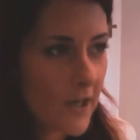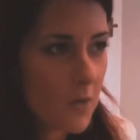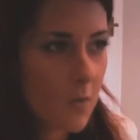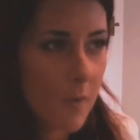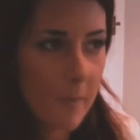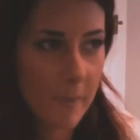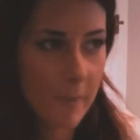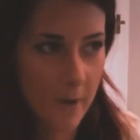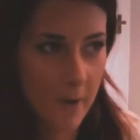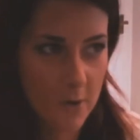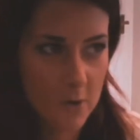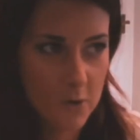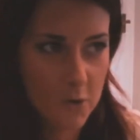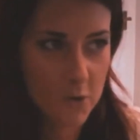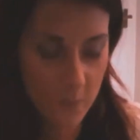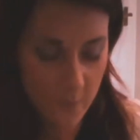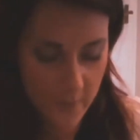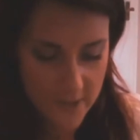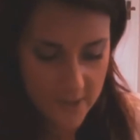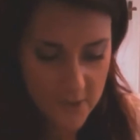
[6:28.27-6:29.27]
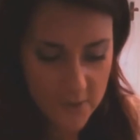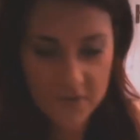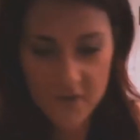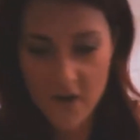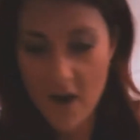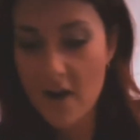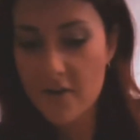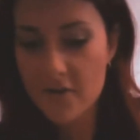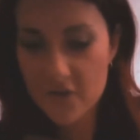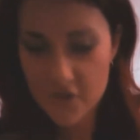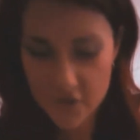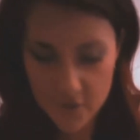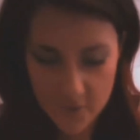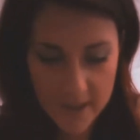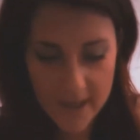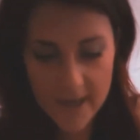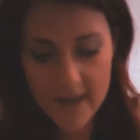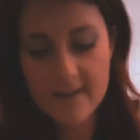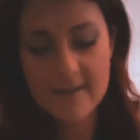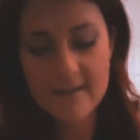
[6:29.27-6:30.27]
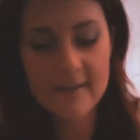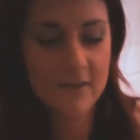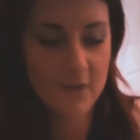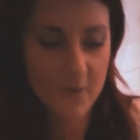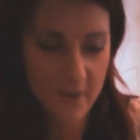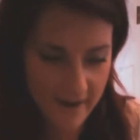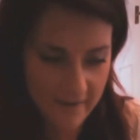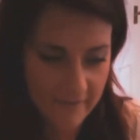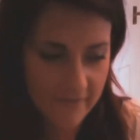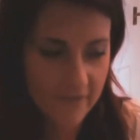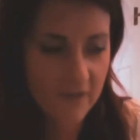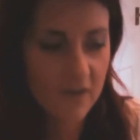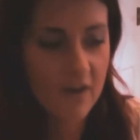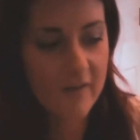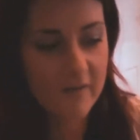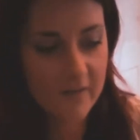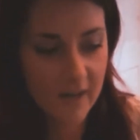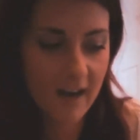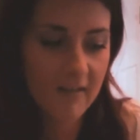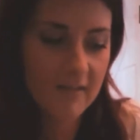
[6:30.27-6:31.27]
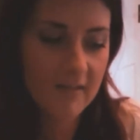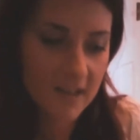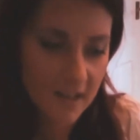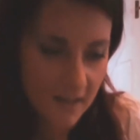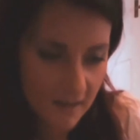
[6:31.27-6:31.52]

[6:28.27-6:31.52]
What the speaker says: you approach and when you start doing it and you have the comment, how are you?